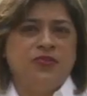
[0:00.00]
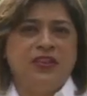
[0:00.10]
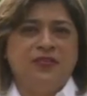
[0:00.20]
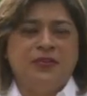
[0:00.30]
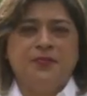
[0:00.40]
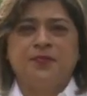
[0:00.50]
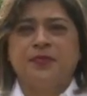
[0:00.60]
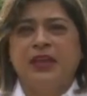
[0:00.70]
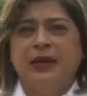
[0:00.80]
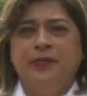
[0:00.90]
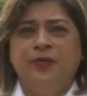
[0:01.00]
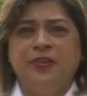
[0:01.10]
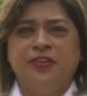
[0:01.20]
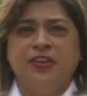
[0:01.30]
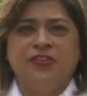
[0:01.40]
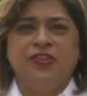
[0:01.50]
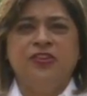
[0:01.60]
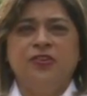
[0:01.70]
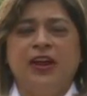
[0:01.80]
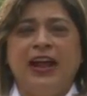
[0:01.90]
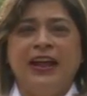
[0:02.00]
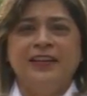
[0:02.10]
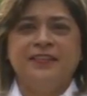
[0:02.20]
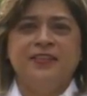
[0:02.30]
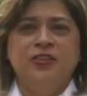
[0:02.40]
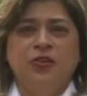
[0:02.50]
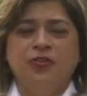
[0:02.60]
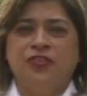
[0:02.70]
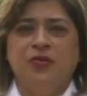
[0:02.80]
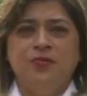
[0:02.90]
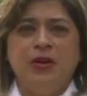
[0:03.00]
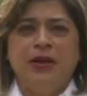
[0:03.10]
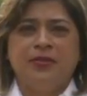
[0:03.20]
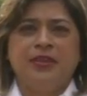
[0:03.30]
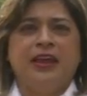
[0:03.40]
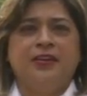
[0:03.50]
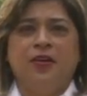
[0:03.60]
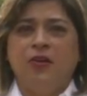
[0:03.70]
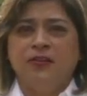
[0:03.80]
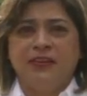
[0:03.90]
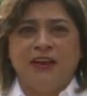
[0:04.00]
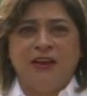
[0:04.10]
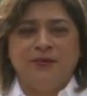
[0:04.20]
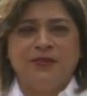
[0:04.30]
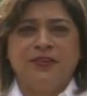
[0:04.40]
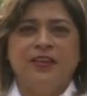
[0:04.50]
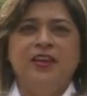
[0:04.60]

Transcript: 7, avoid touching your eyes, nose, and mouth at all times.